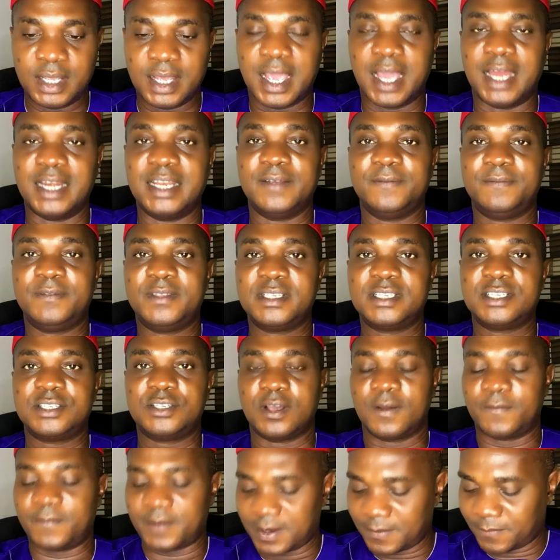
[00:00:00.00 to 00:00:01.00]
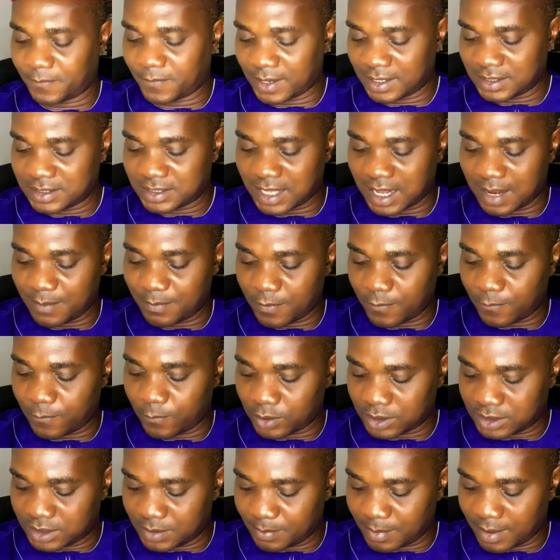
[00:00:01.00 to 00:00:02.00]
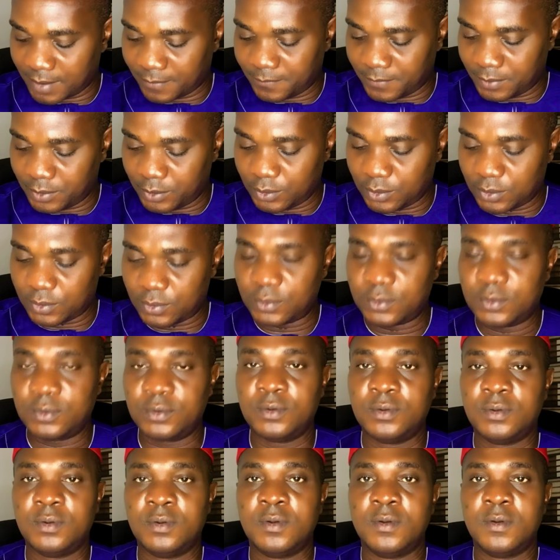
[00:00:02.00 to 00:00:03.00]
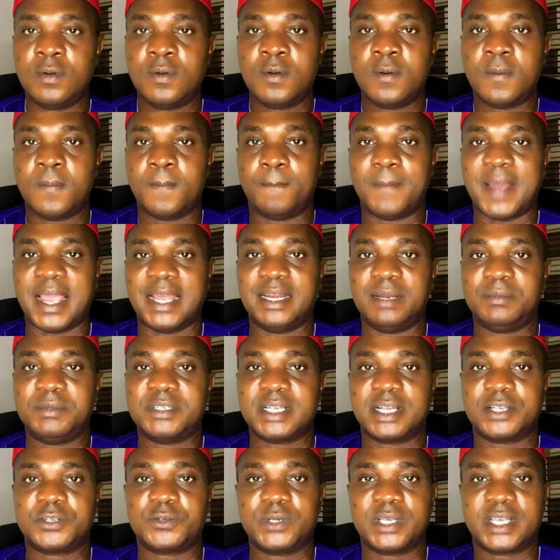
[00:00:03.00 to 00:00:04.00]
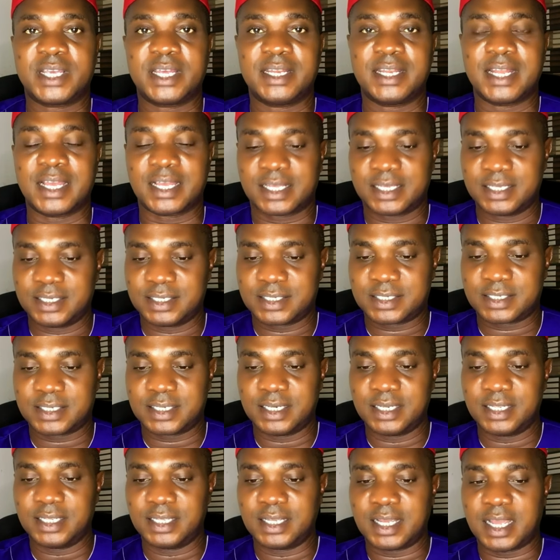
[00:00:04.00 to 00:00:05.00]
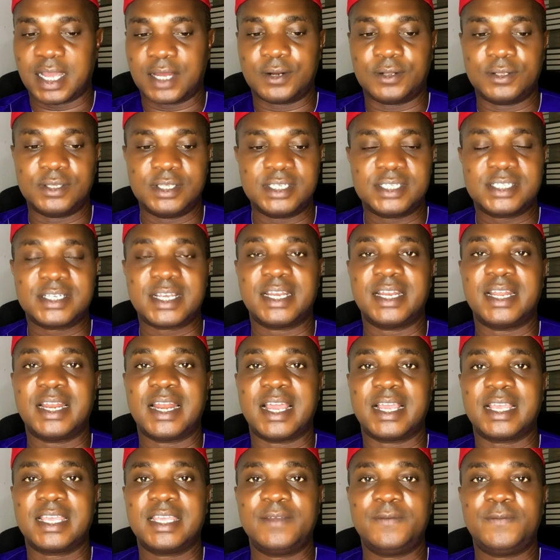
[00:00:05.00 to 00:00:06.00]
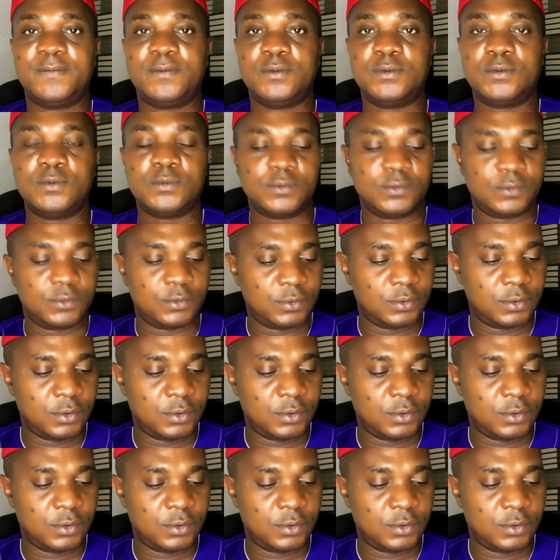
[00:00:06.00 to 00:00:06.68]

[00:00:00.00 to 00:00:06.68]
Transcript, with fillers: And if this is your very first time of watching my video, my name is Aswiken Kinsley, and on this channel I give you